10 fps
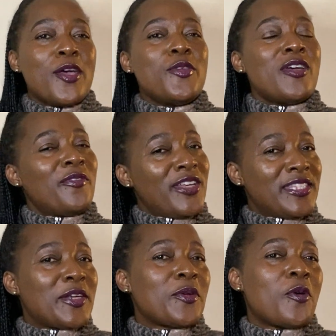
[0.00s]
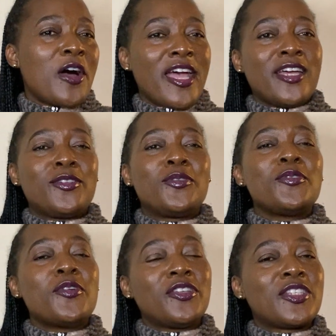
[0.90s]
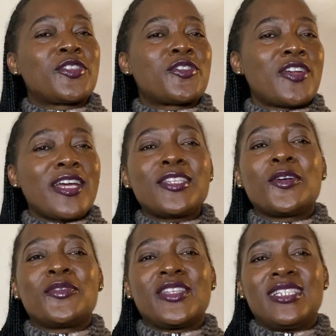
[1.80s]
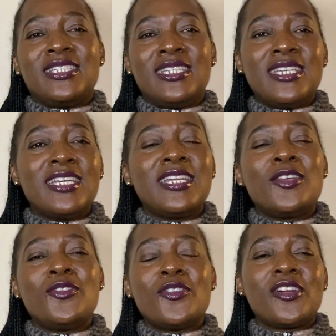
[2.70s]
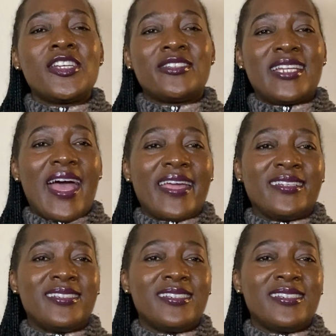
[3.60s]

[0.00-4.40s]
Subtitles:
You are further required to know the structure of the DNA nucleotide